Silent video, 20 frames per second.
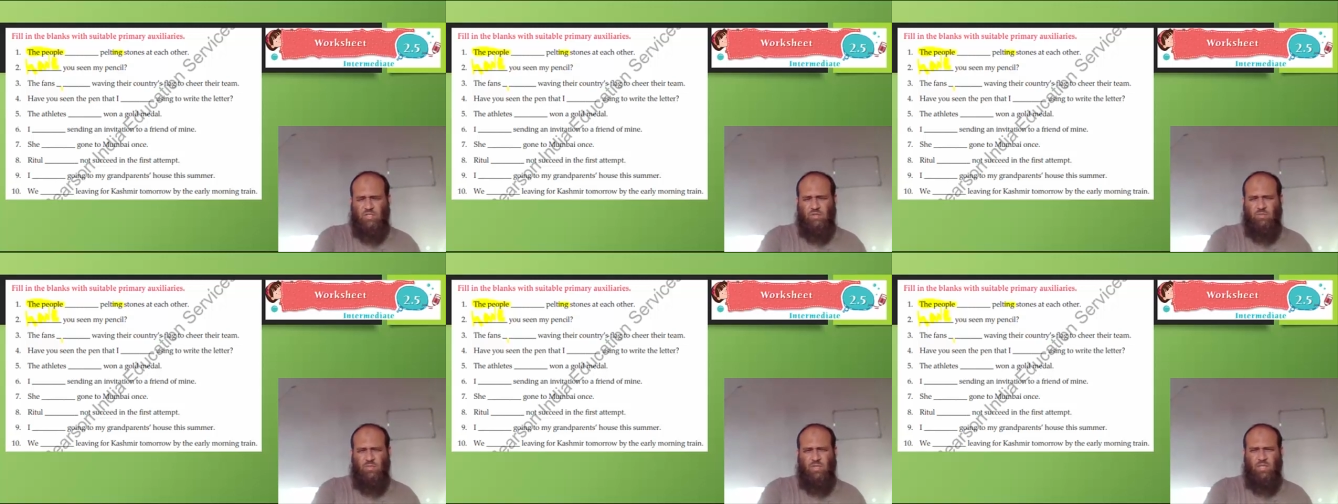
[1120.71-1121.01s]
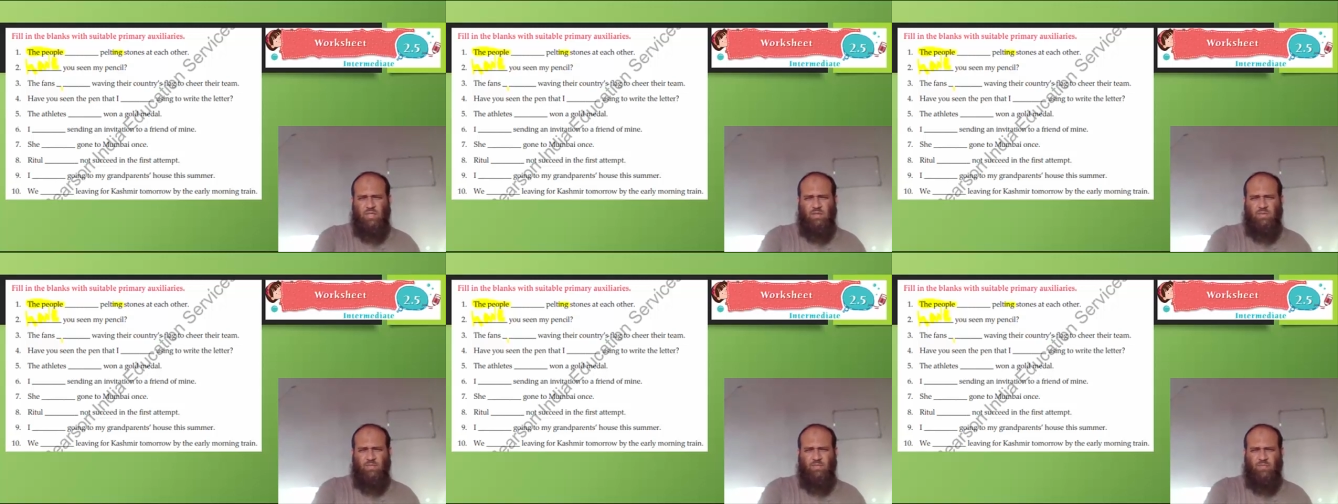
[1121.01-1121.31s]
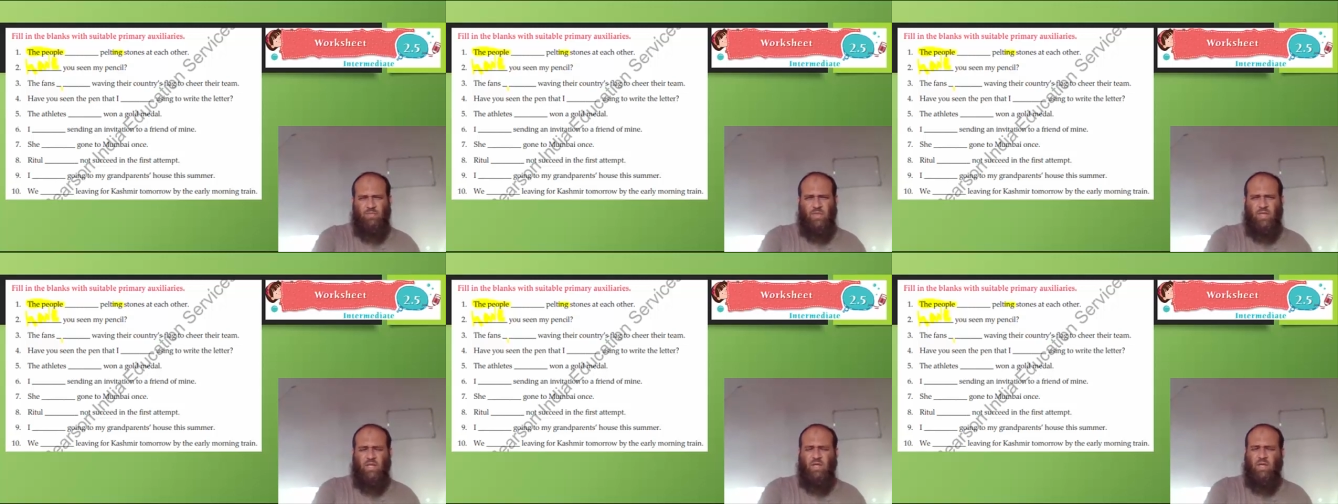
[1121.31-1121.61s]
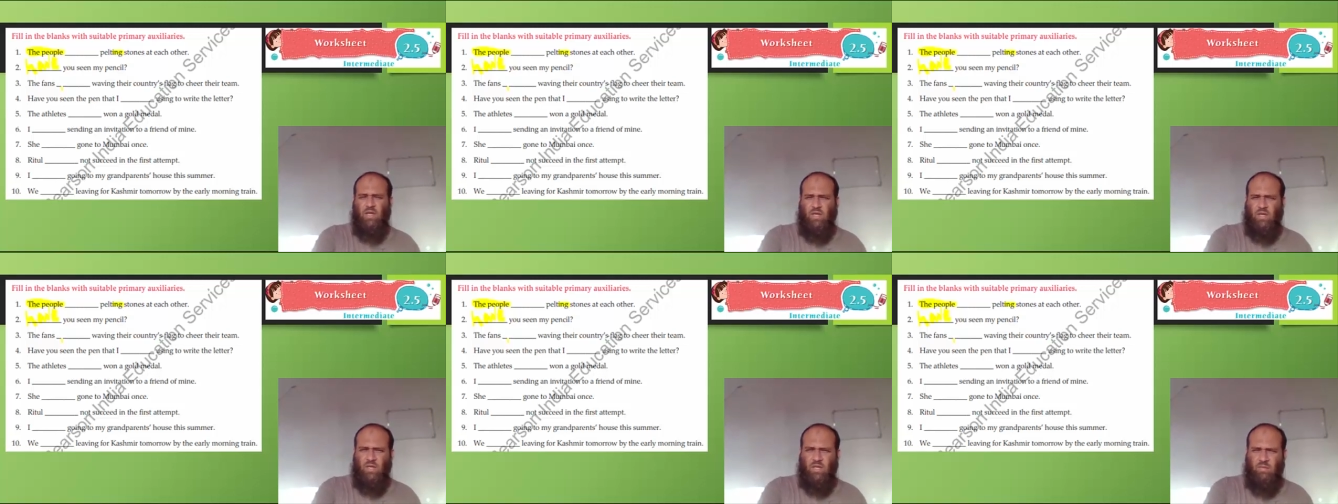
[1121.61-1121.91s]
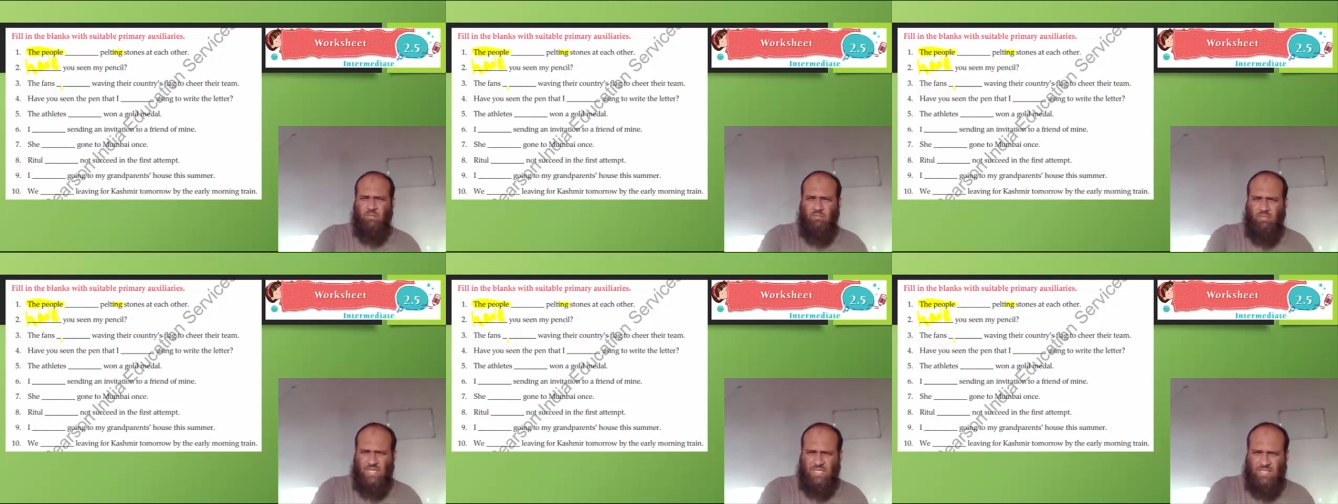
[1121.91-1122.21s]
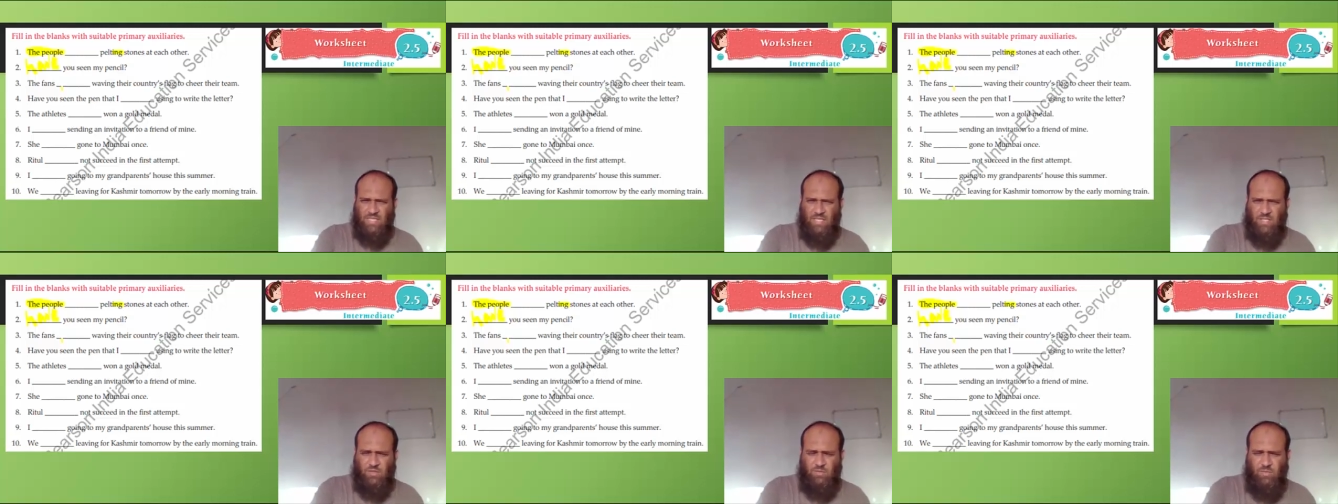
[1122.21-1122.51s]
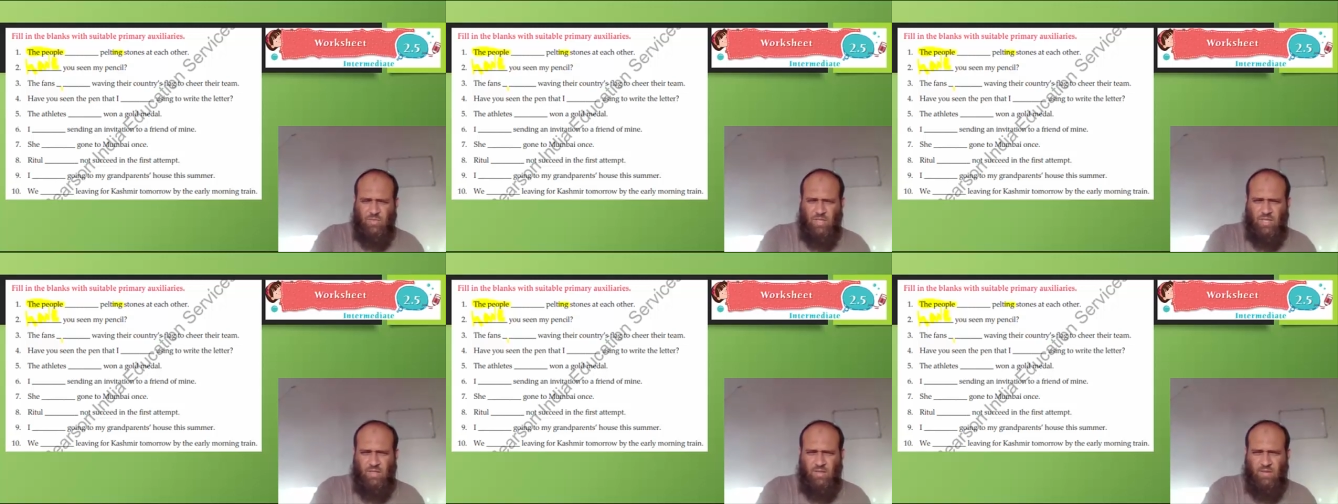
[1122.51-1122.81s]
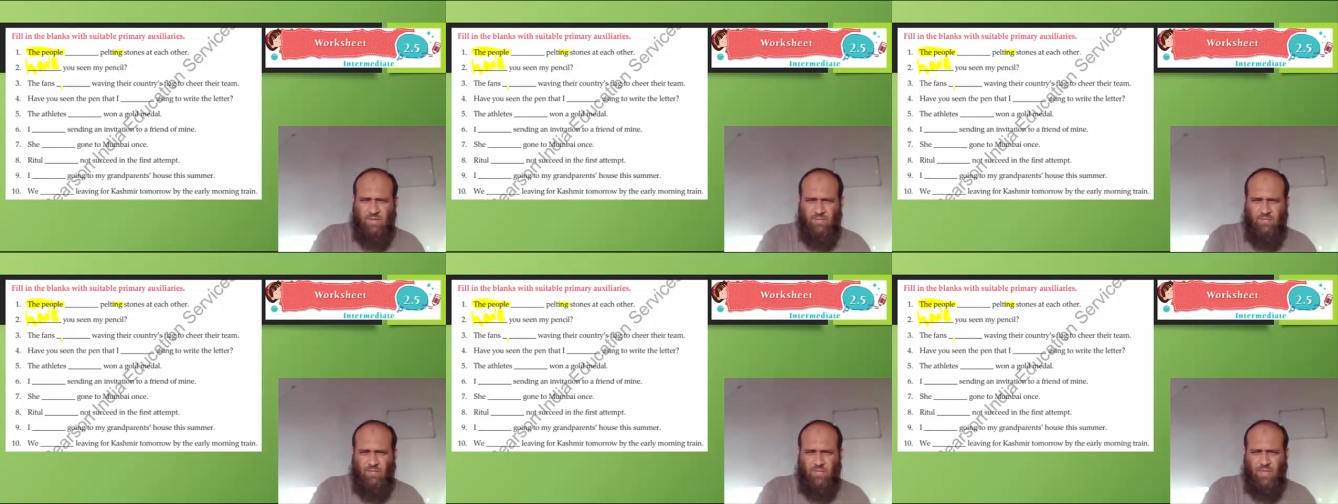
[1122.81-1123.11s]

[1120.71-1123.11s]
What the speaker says: to me, message me,